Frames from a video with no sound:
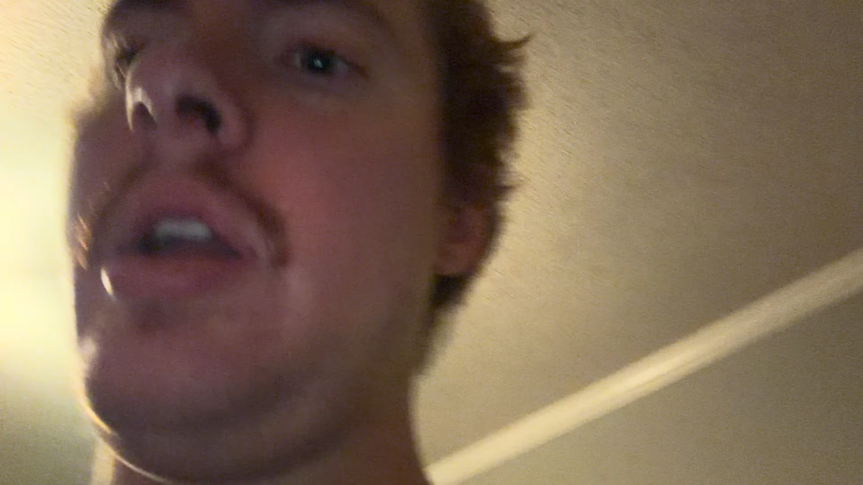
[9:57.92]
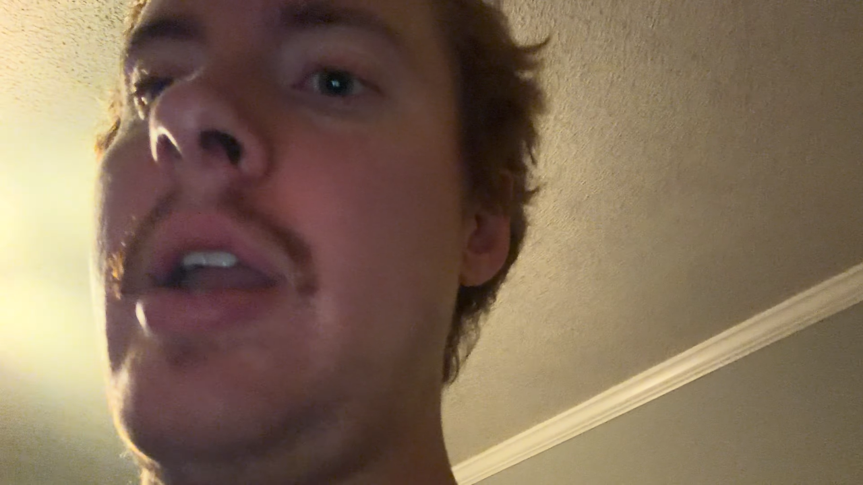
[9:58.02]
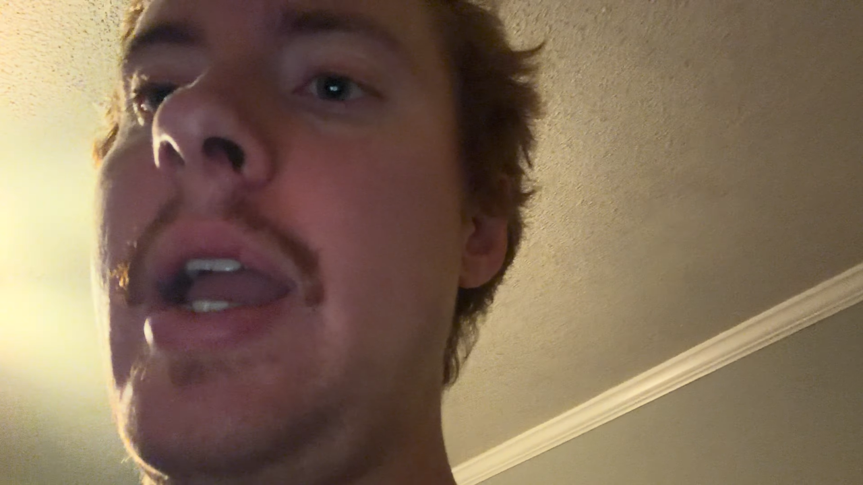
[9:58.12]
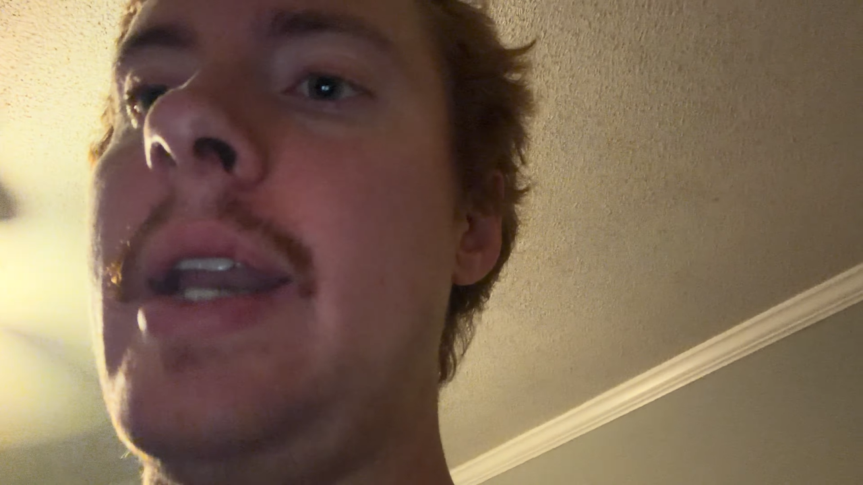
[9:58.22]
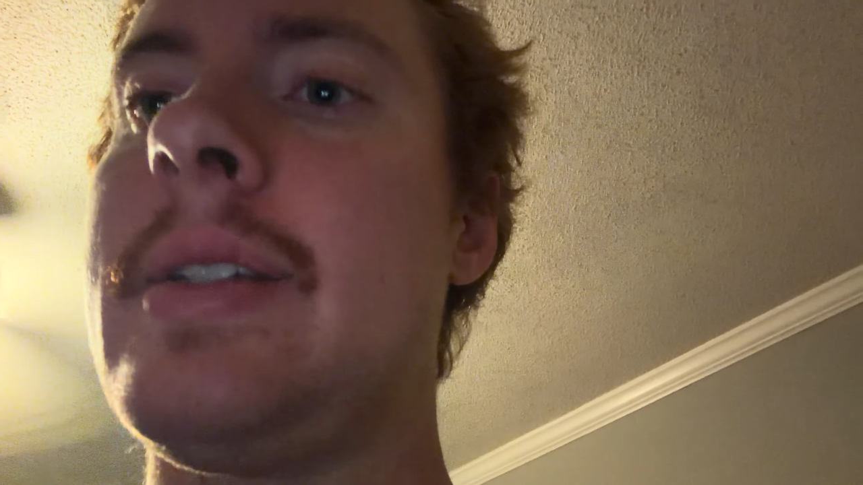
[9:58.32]

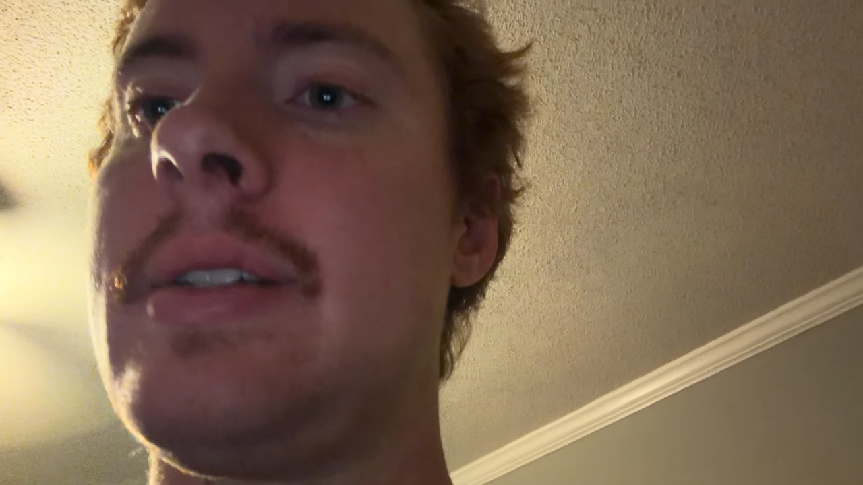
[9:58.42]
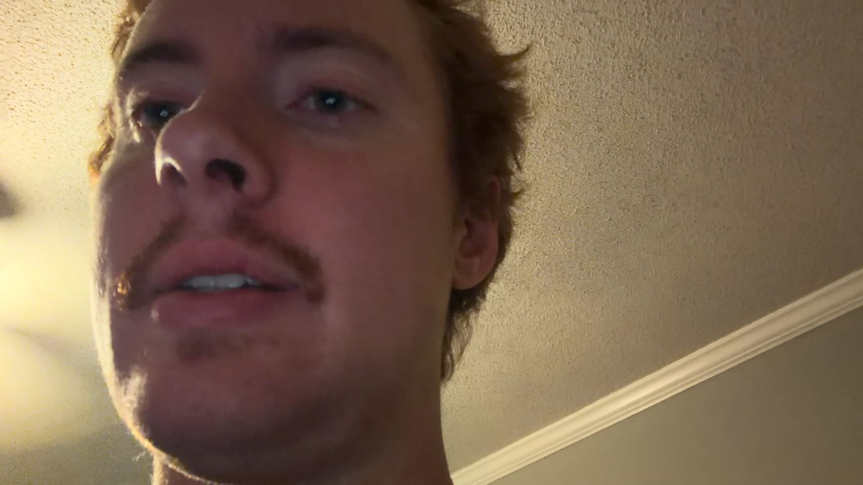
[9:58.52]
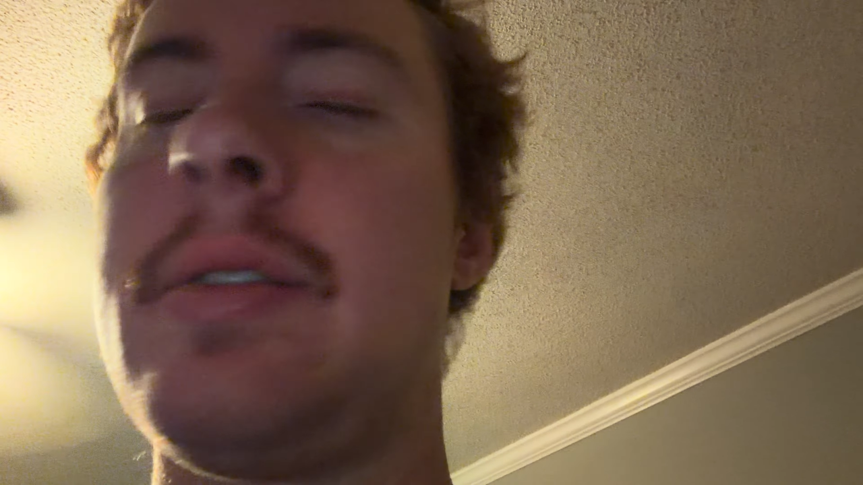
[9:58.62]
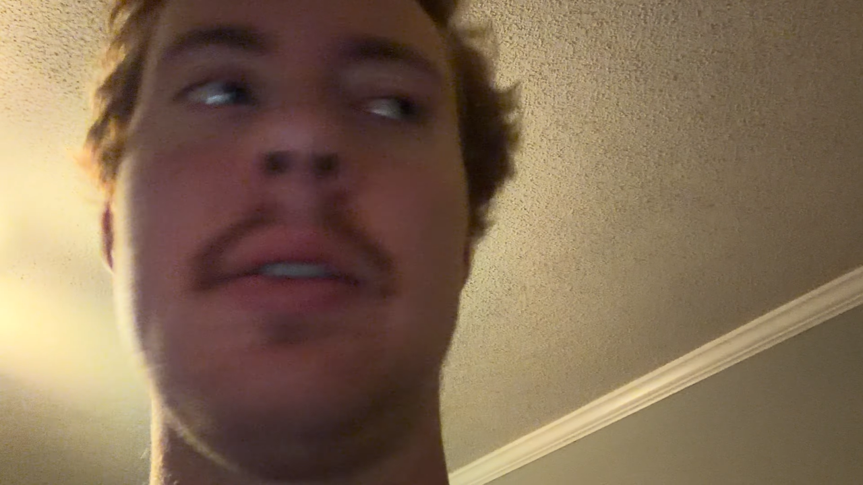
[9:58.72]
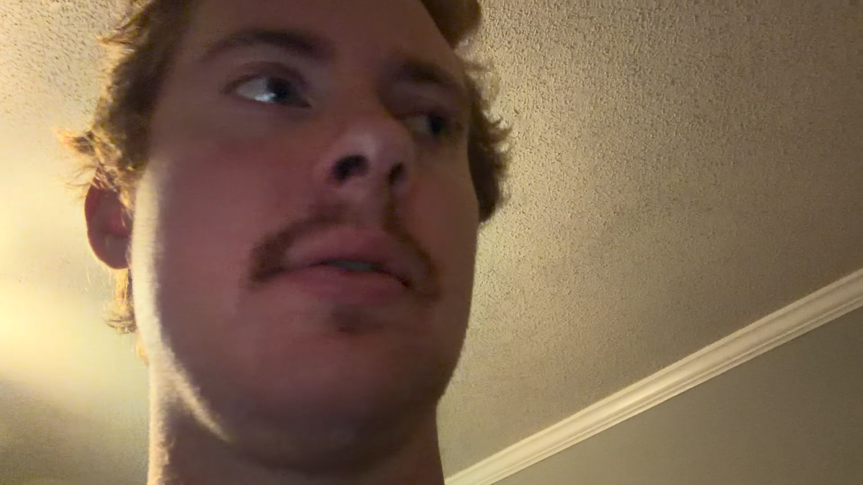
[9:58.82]
in
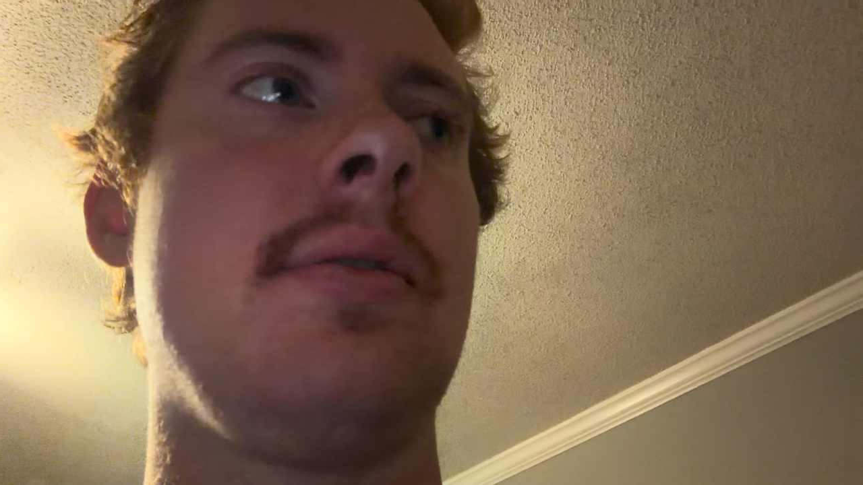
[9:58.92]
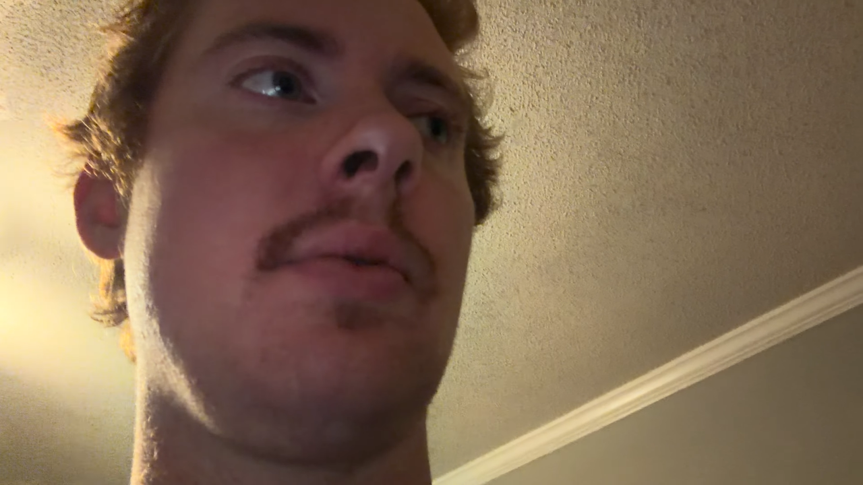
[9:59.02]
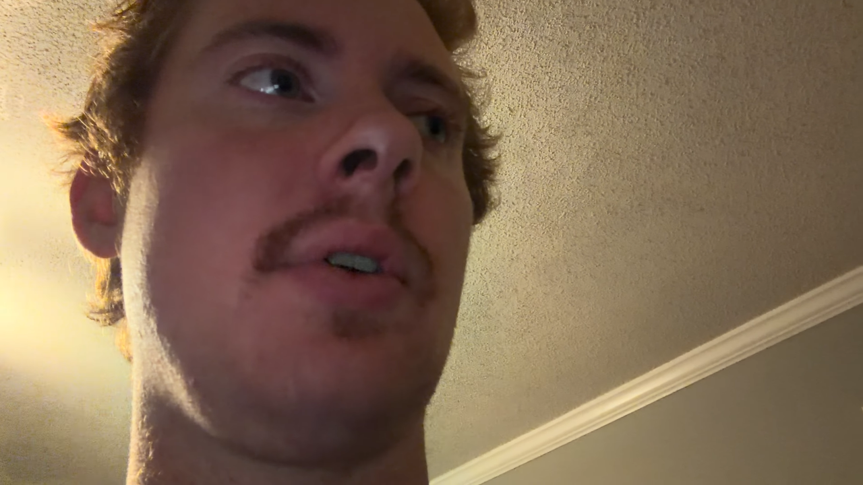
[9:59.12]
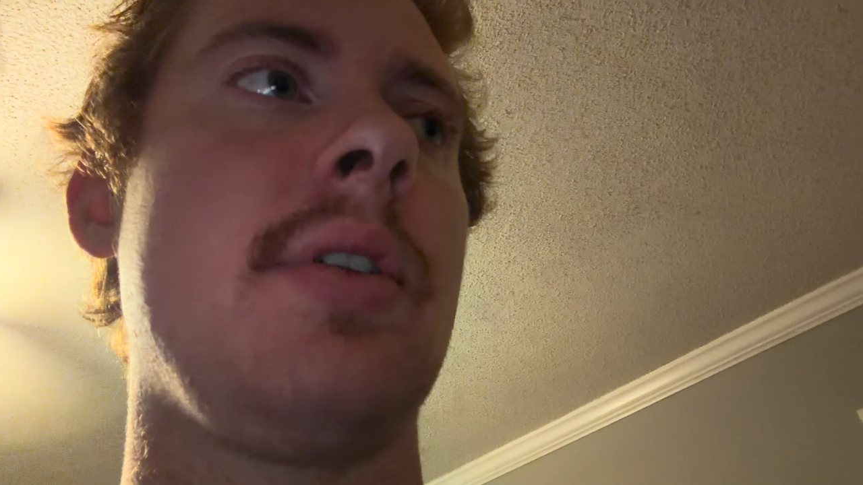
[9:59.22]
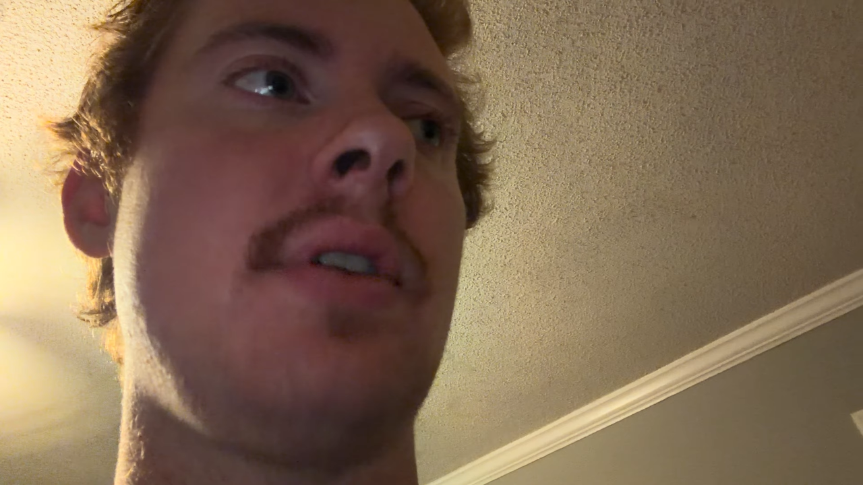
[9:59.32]
existence. We're
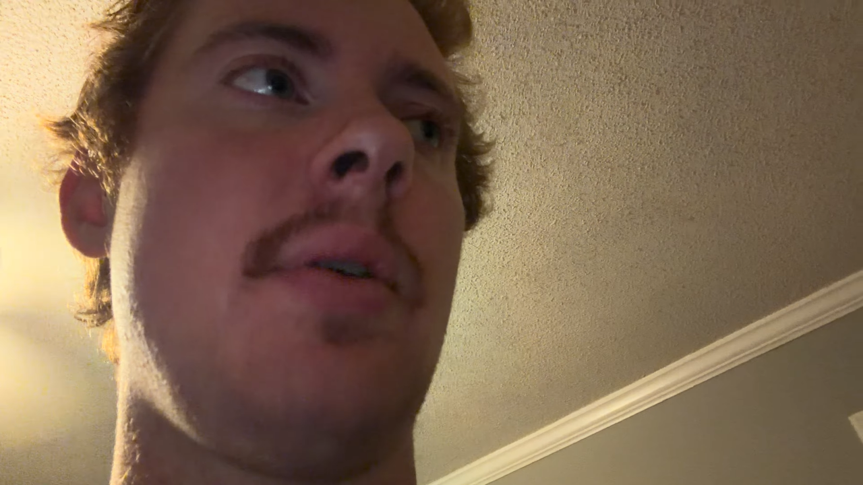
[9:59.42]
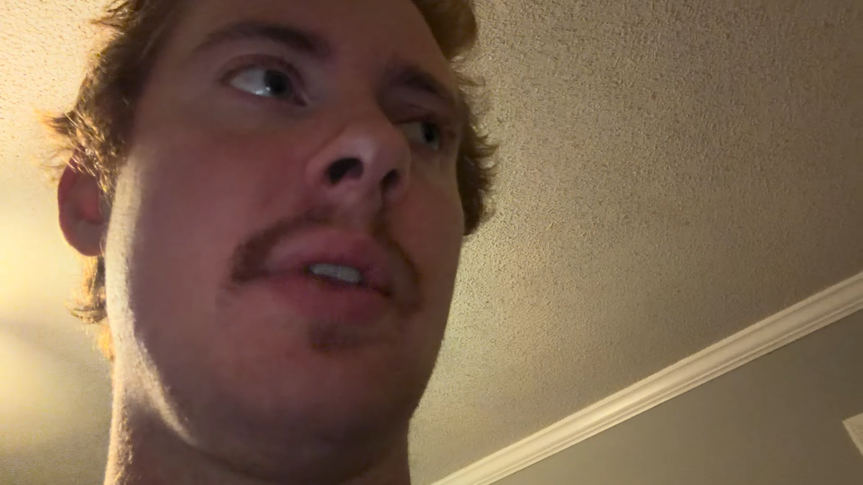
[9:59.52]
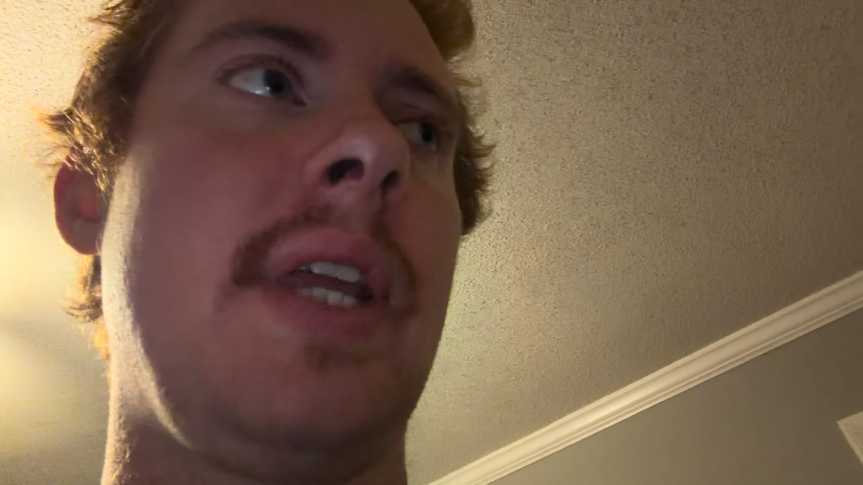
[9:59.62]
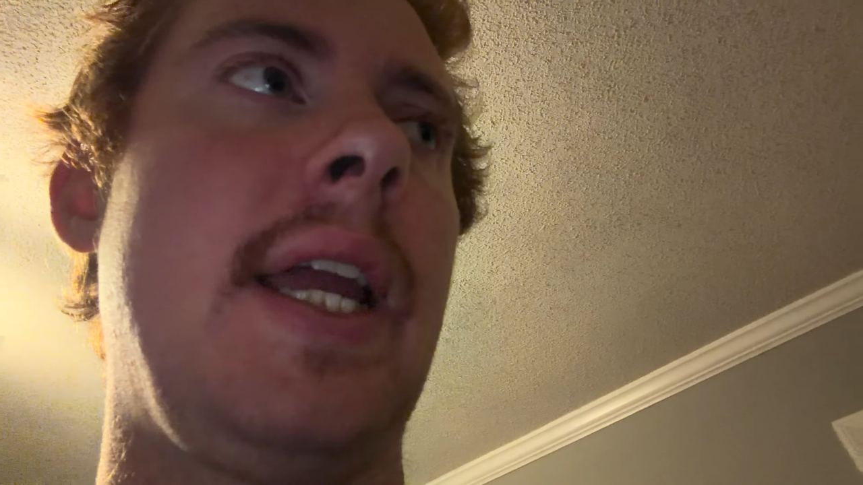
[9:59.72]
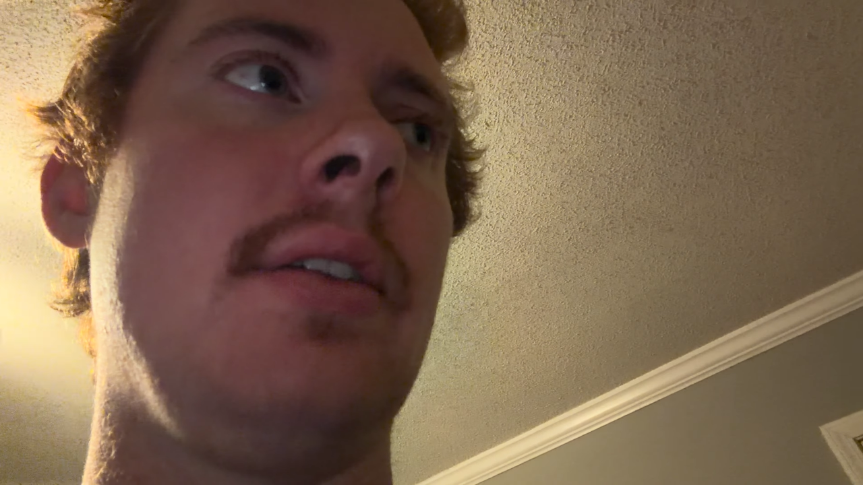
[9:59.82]
going to start
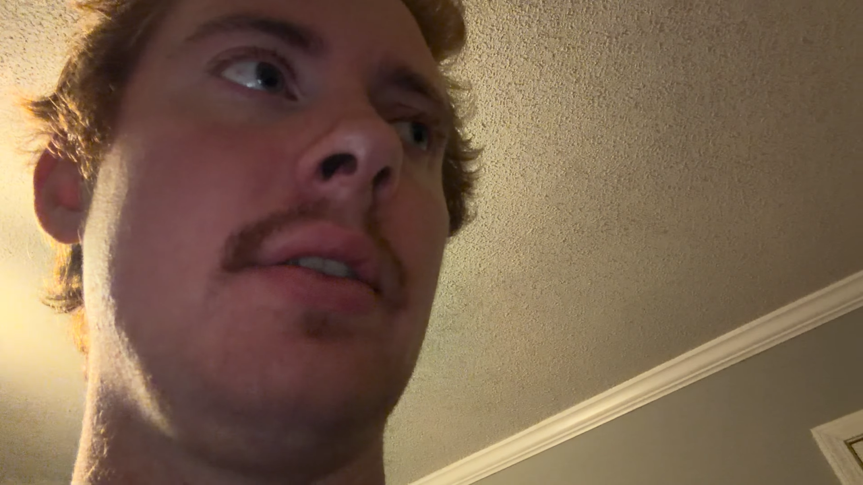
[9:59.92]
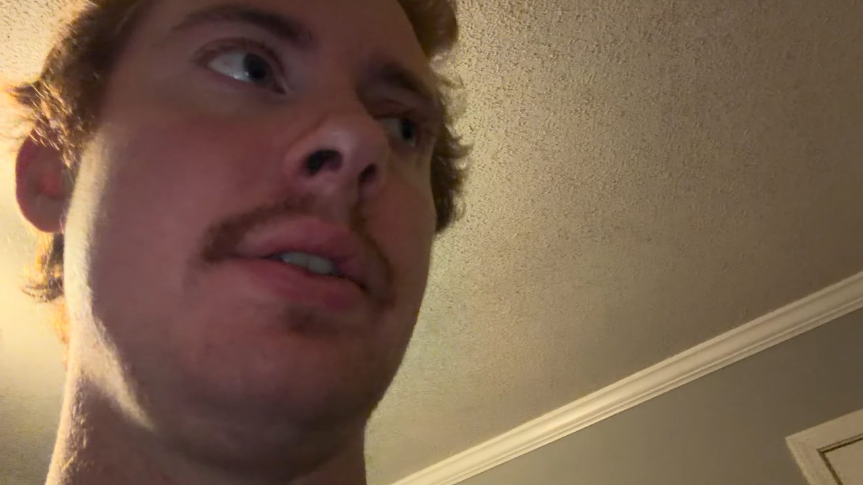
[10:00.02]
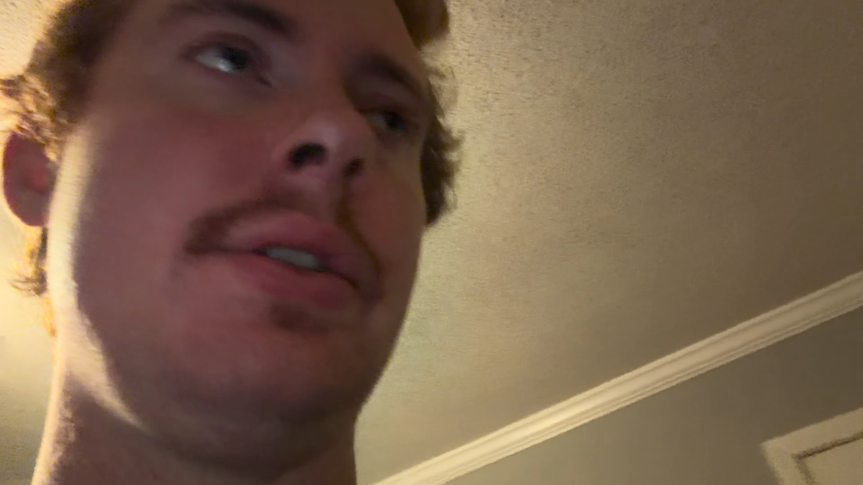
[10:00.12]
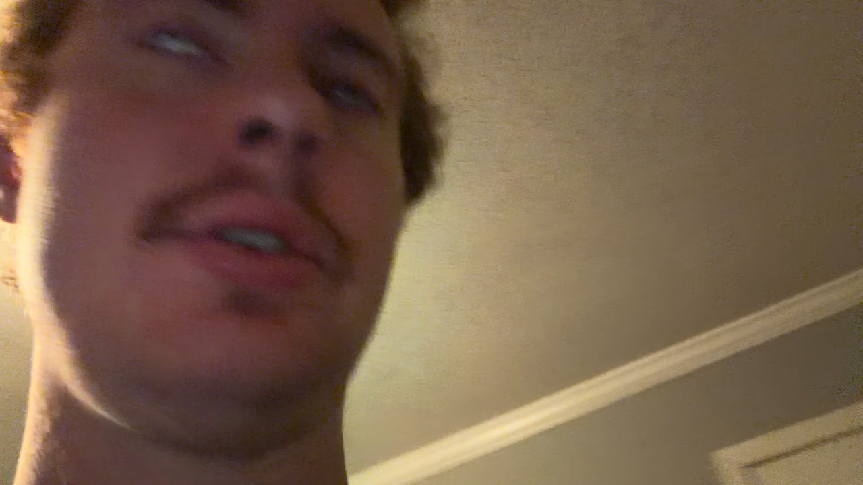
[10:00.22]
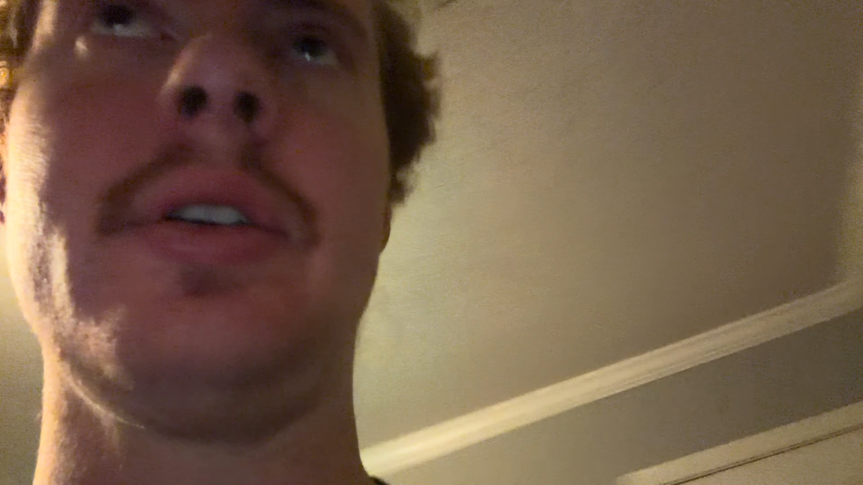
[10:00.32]
with English,